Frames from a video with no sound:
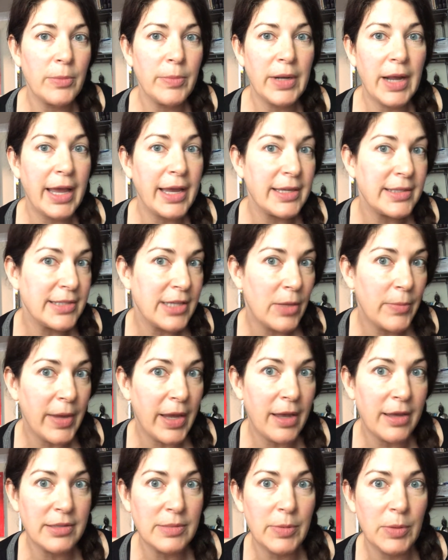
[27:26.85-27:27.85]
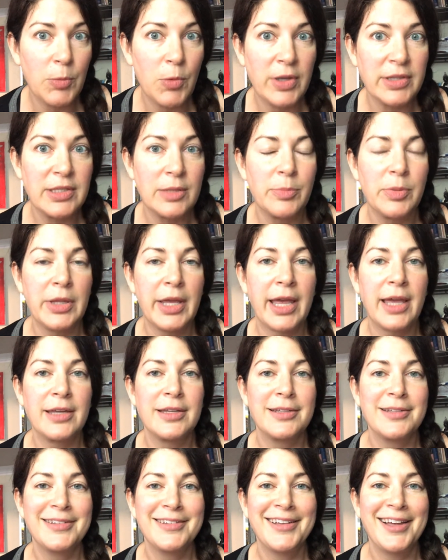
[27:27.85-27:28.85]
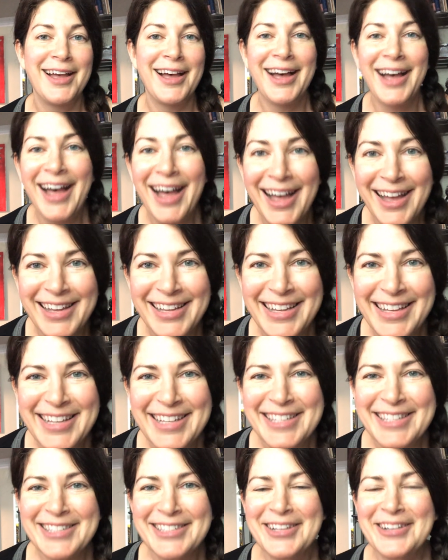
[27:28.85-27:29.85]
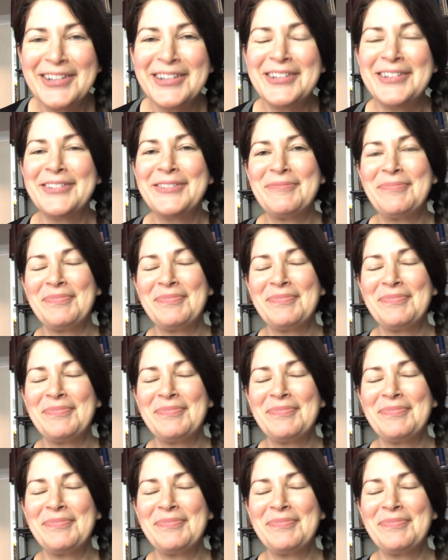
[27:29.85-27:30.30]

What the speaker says: but I can tell my husband what to plant. Ha-ha. So,